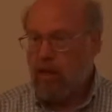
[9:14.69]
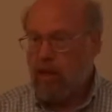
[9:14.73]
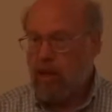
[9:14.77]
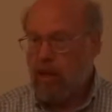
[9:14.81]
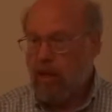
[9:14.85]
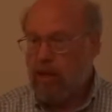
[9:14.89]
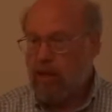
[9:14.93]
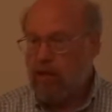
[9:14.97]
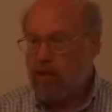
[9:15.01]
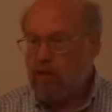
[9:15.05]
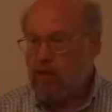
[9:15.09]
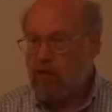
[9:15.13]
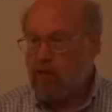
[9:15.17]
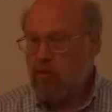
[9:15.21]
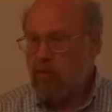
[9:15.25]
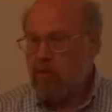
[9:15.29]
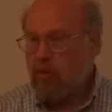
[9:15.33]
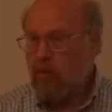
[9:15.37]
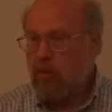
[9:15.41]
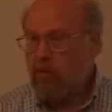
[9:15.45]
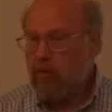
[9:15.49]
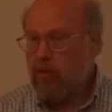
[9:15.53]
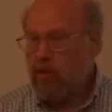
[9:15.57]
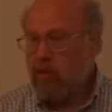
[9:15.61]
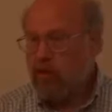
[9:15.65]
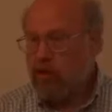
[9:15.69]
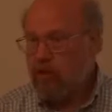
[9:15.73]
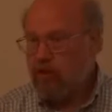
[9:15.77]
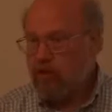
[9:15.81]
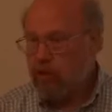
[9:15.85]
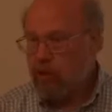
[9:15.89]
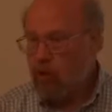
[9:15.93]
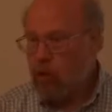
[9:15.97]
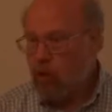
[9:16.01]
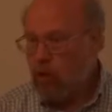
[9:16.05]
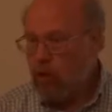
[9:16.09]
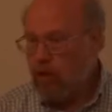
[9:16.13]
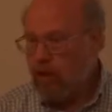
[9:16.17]
And the
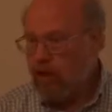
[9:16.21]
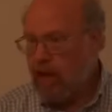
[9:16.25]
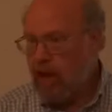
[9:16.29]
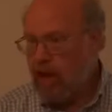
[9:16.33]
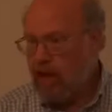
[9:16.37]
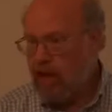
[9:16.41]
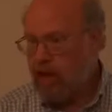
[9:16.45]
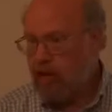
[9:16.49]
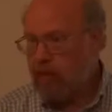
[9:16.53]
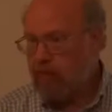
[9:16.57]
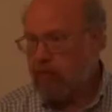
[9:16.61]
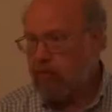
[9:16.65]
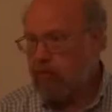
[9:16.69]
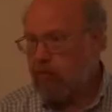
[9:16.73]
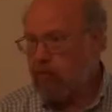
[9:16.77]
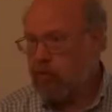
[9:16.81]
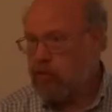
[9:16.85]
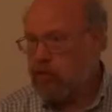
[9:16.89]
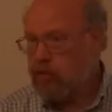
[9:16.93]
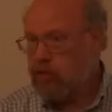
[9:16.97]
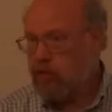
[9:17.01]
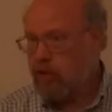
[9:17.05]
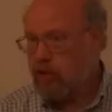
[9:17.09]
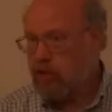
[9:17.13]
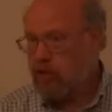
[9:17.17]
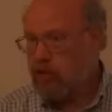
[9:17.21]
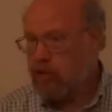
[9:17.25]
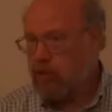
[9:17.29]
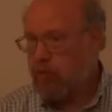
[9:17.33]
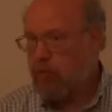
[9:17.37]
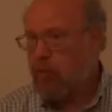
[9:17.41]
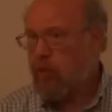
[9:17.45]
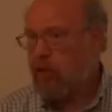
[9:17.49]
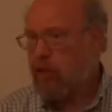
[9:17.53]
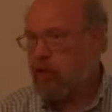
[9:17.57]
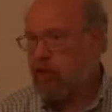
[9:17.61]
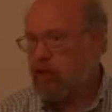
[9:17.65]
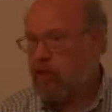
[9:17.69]
core column, which uh,
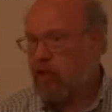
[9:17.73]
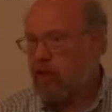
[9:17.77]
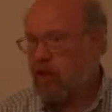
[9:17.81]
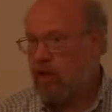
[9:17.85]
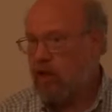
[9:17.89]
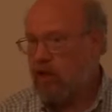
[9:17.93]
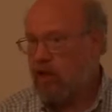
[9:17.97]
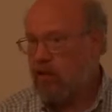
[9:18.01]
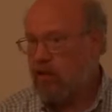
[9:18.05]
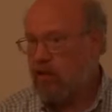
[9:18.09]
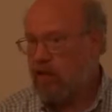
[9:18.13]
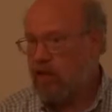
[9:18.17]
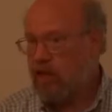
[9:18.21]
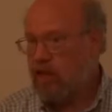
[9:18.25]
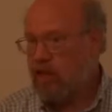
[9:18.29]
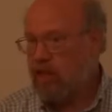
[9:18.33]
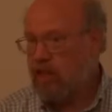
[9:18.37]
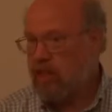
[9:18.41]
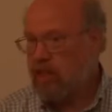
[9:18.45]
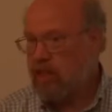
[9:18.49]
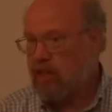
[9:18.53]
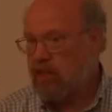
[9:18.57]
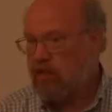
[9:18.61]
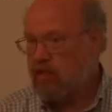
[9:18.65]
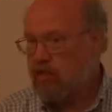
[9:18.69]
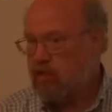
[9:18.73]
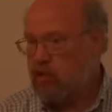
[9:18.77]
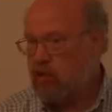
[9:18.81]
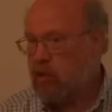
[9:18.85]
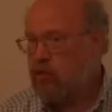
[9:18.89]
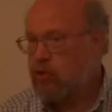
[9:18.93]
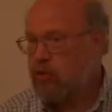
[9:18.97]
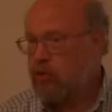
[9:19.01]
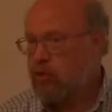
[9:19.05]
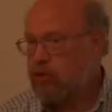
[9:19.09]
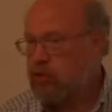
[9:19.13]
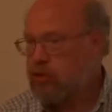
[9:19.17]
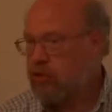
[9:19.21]
supported uh, the
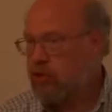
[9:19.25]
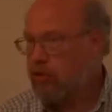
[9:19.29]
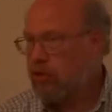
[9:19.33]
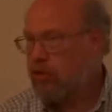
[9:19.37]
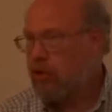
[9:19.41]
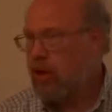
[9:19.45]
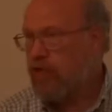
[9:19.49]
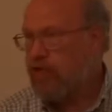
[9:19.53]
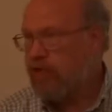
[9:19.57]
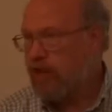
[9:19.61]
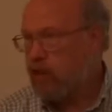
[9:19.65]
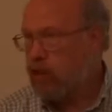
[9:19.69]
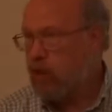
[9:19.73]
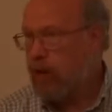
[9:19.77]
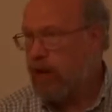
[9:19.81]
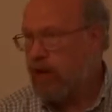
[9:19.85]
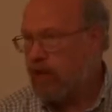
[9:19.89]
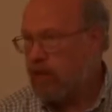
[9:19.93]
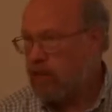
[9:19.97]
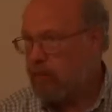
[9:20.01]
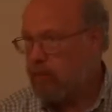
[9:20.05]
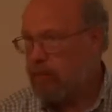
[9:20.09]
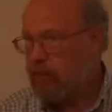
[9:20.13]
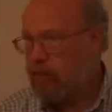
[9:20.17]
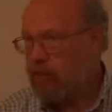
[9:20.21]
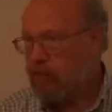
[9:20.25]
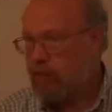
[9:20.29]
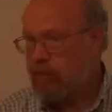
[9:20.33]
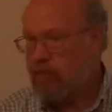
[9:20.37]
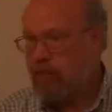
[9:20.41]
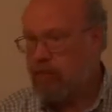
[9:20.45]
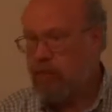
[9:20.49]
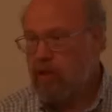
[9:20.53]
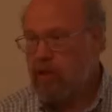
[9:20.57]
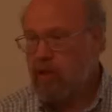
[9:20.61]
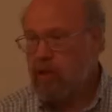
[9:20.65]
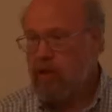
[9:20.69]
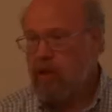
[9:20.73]
two-thirds of the gravity weight of the building,
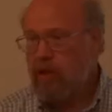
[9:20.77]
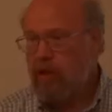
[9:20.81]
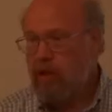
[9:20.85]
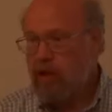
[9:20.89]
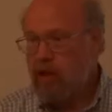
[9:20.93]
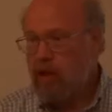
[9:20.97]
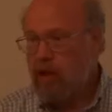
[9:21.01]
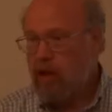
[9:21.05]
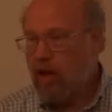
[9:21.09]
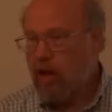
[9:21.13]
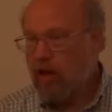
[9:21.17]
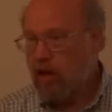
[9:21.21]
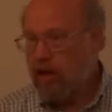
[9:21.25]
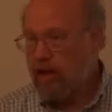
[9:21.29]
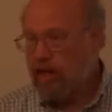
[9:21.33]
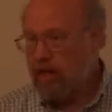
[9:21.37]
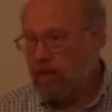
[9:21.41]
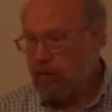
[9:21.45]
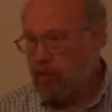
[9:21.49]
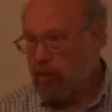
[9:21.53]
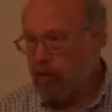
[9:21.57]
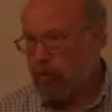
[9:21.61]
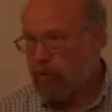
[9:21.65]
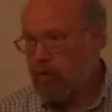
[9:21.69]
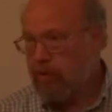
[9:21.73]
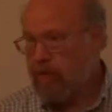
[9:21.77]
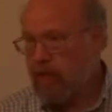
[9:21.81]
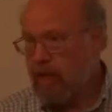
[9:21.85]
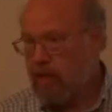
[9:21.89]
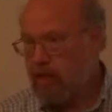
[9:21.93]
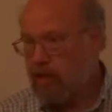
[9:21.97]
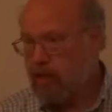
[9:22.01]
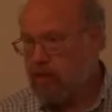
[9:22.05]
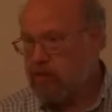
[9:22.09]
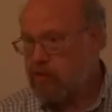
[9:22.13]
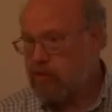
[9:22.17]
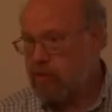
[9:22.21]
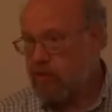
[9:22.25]
and the perimeter
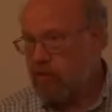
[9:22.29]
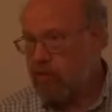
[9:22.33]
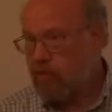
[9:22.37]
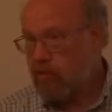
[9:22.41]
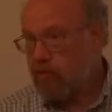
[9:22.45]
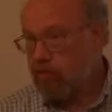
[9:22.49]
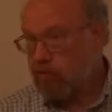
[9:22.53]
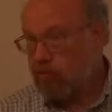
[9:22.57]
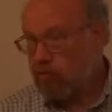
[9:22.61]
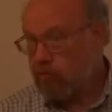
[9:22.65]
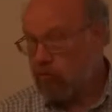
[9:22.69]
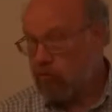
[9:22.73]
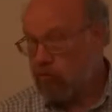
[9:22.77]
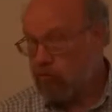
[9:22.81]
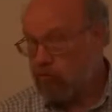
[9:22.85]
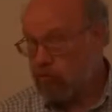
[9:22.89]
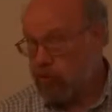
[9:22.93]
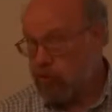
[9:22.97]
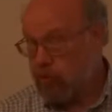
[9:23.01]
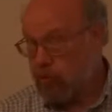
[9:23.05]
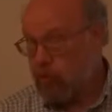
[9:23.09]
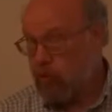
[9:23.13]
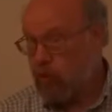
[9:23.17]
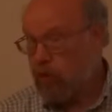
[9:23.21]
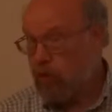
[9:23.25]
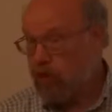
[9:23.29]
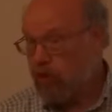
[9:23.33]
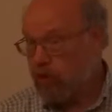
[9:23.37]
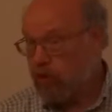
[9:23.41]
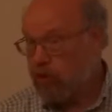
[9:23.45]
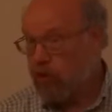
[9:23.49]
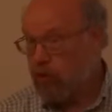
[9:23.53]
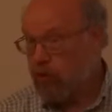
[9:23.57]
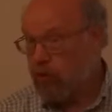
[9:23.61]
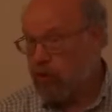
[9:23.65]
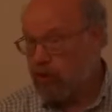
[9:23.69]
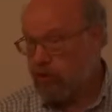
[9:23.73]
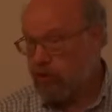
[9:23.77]
columns supported a
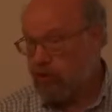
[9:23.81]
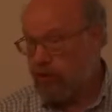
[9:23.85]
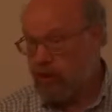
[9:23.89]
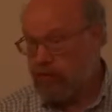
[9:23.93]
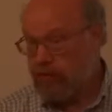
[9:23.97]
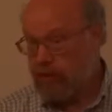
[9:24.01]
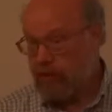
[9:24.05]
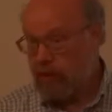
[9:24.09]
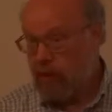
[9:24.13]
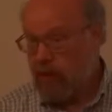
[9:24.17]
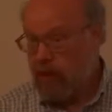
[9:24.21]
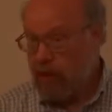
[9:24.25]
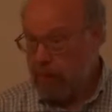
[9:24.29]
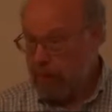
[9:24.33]
third of the gravity.